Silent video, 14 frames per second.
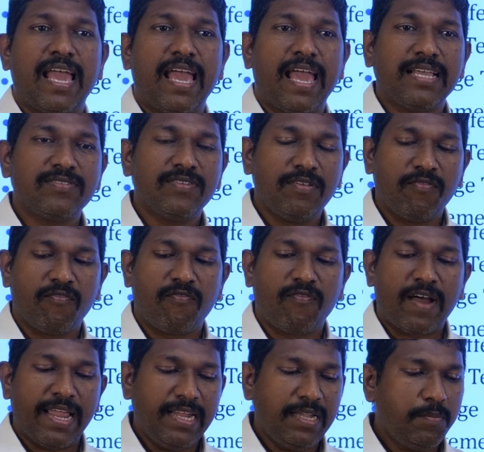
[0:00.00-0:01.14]
Actually,
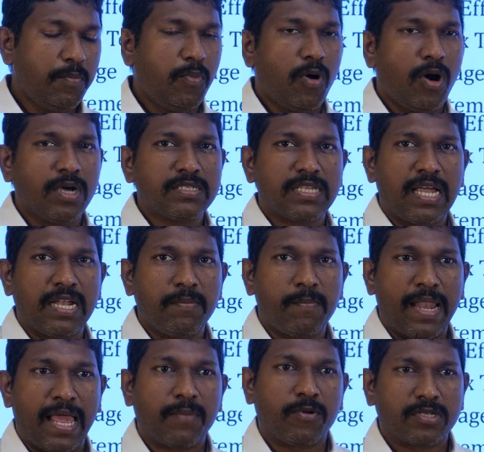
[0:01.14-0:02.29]
white box and
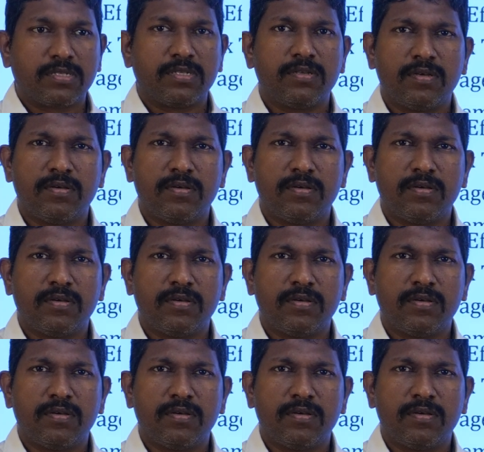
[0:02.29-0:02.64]
black box,